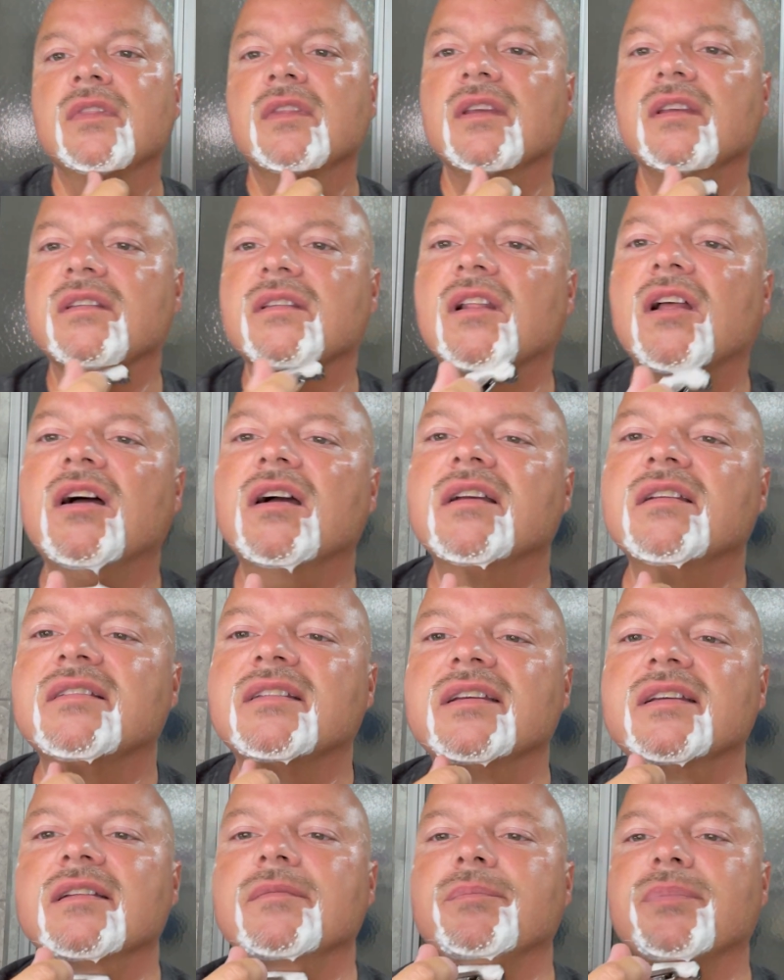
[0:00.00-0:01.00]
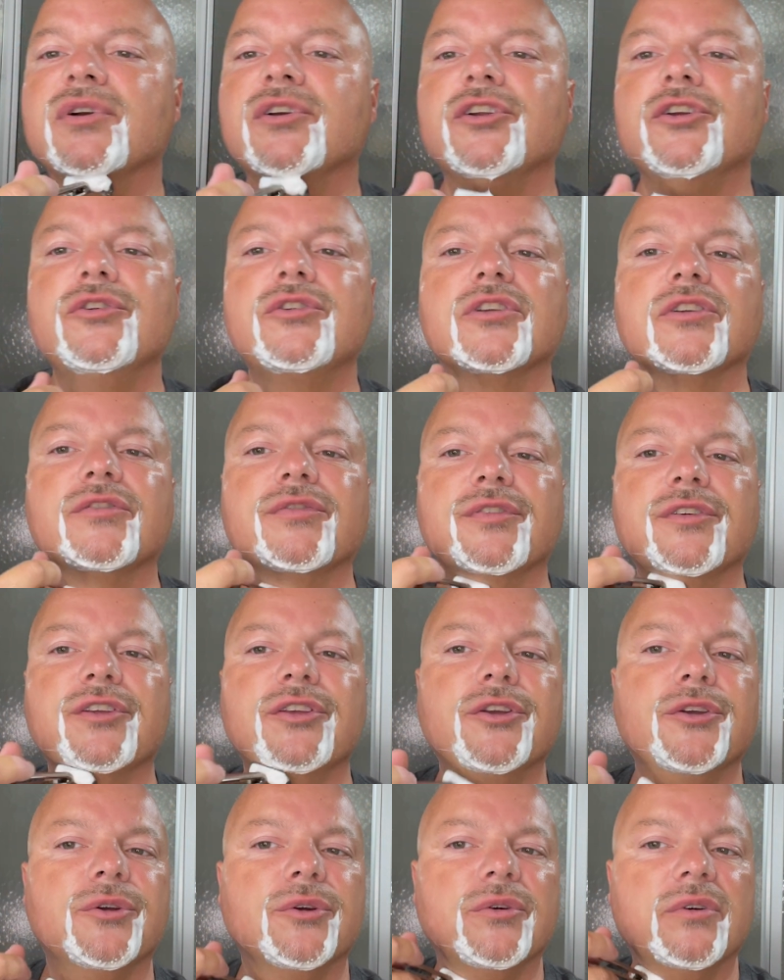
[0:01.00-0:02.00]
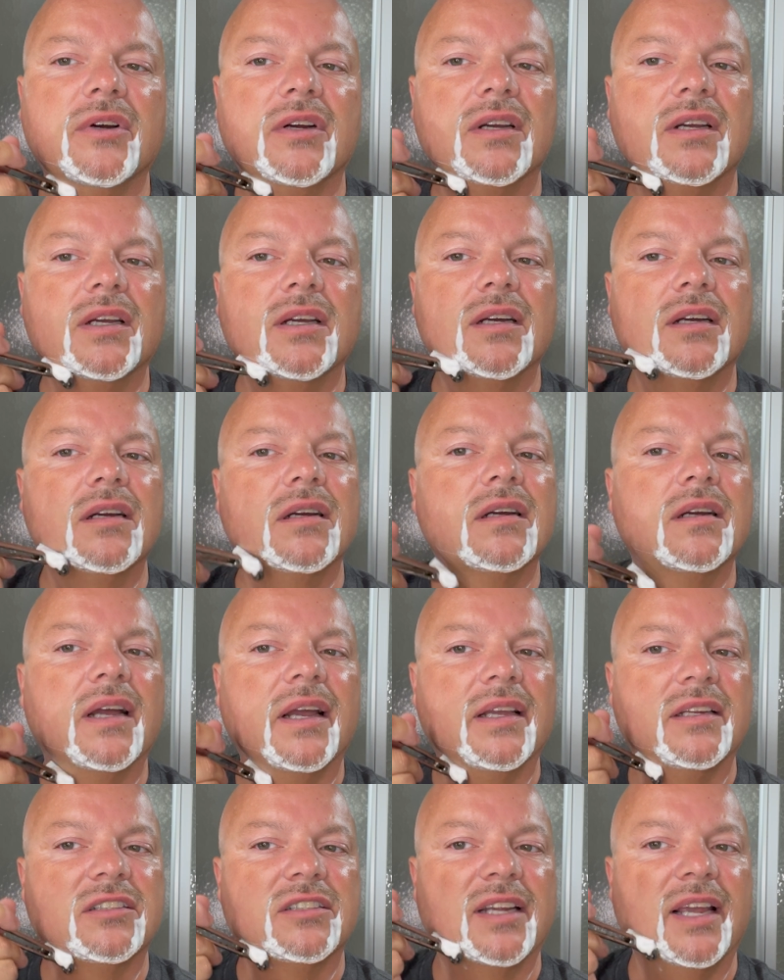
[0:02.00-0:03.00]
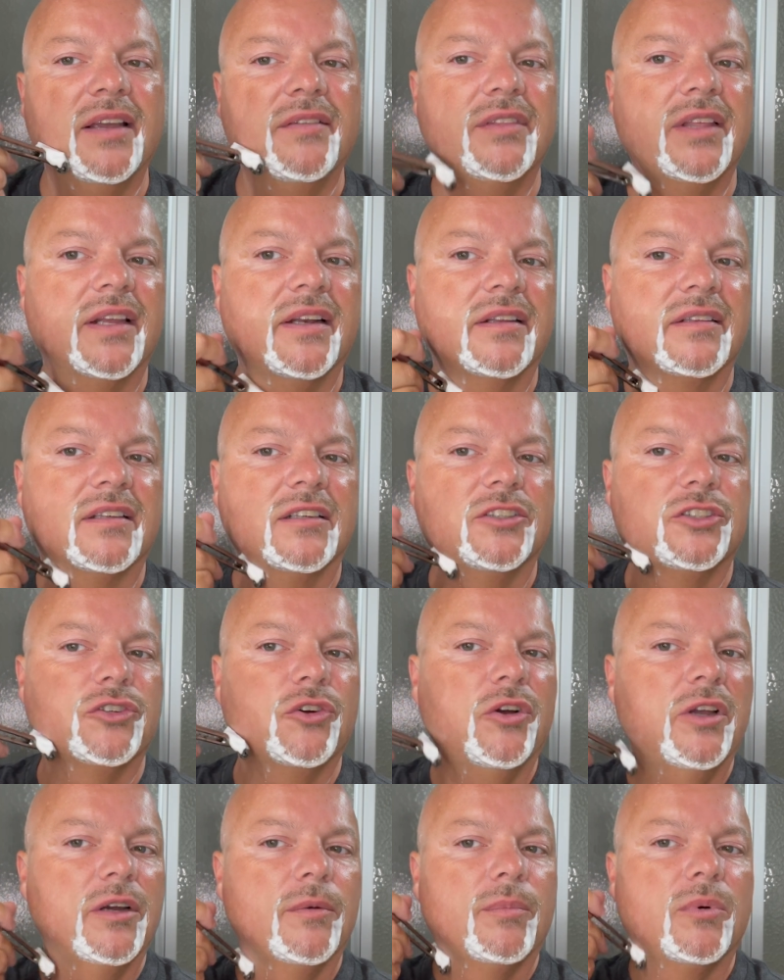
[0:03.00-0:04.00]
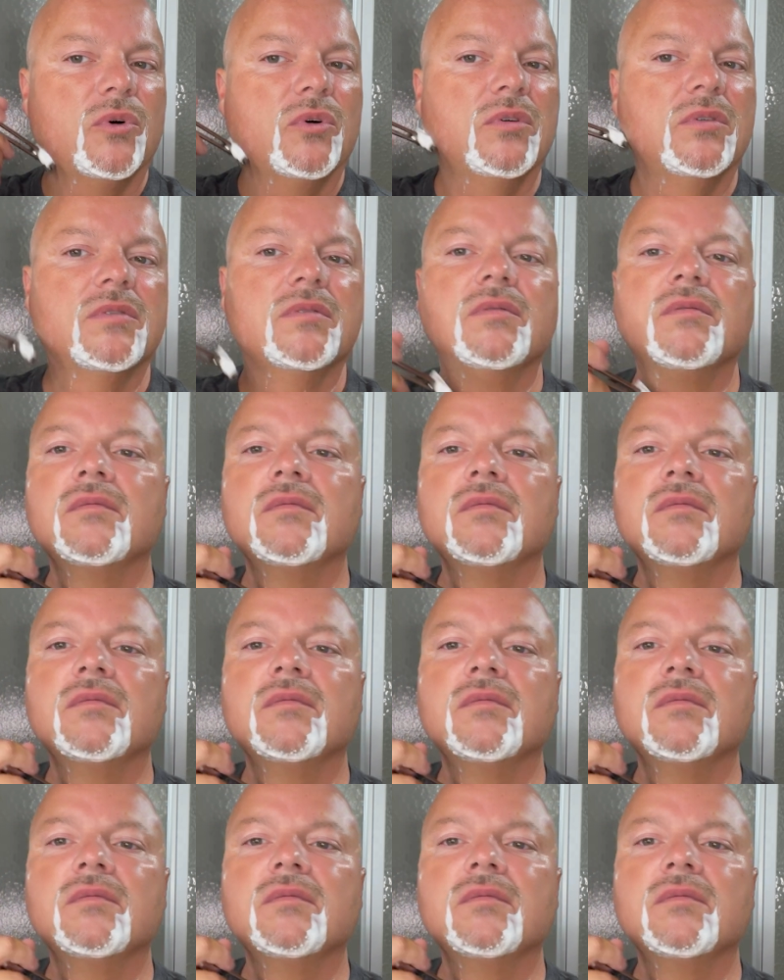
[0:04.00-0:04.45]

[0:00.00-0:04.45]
As long as it produces for you a shave that is enjoyable,